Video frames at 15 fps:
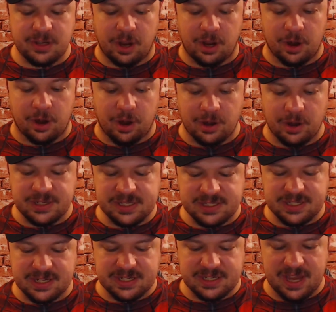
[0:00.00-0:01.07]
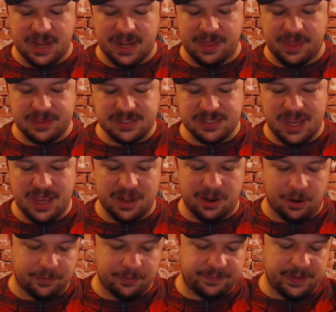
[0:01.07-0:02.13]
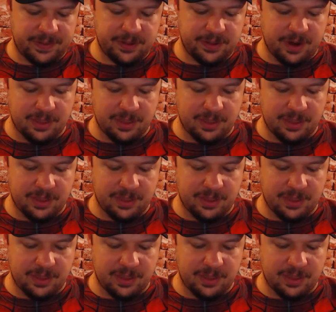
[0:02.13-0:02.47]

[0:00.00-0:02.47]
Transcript: our artistic design on the side, our figure